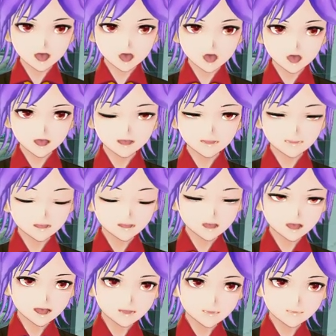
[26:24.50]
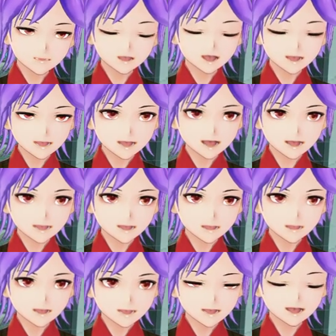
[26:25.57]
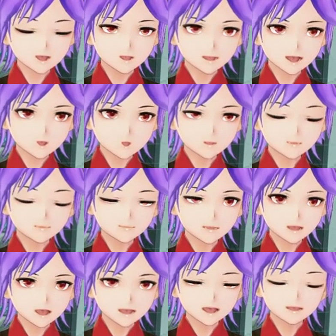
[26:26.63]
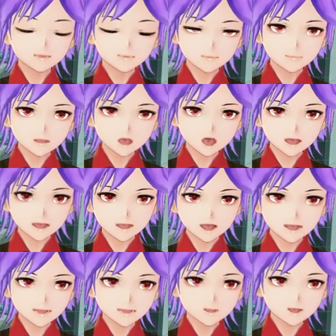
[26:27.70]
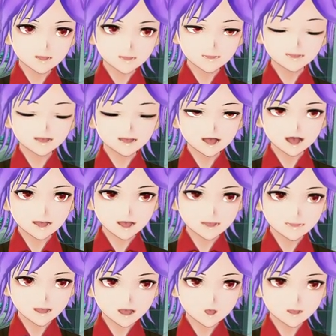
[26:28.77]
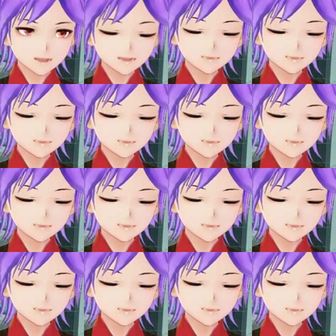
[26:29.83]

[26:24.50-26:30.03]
Also, panic is a really good um, debuff to inflict at this point.